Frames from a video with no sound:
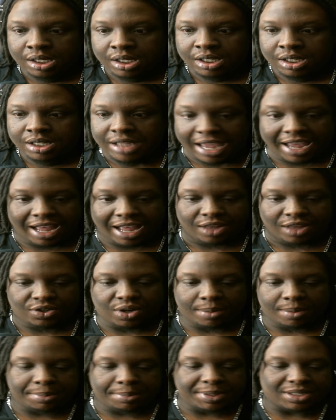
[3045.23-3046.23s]
Yeah, I'll
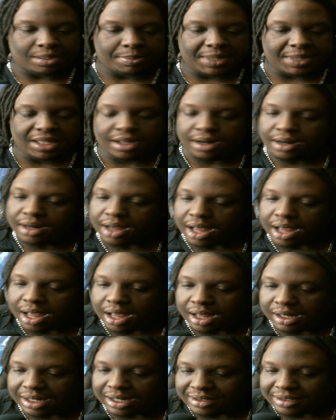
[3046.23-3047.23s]
try my best to be there.
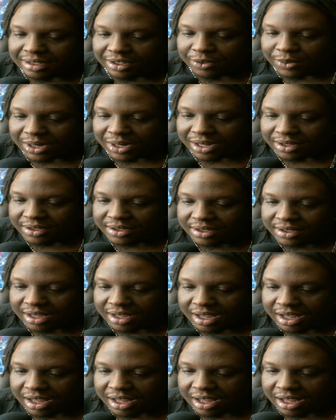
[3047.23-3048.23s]
Let's see, what else?
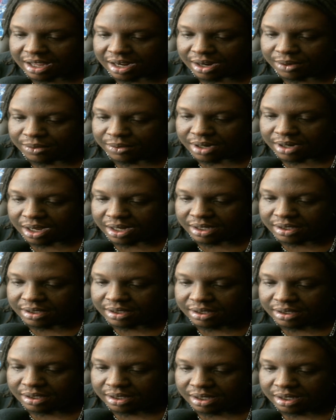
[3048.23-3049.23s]
Hello,
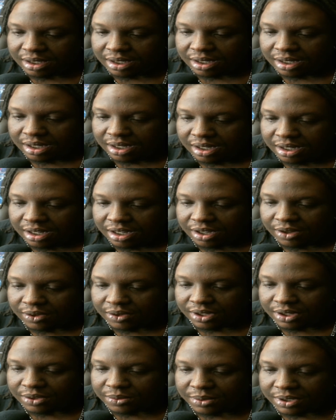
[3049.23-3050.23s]
Night. Oh,
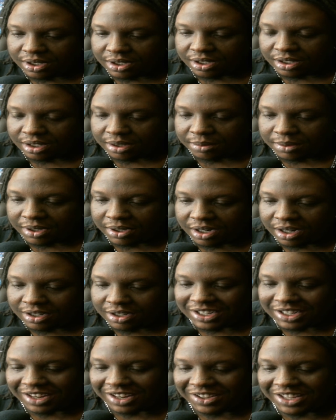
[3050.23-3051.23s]
yes, we did.
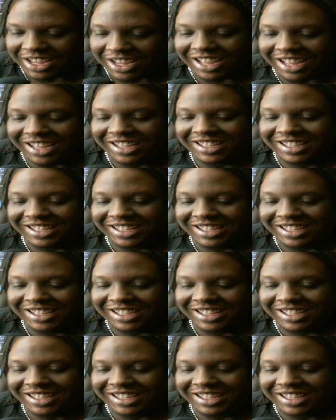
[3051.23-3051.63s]
Yeah.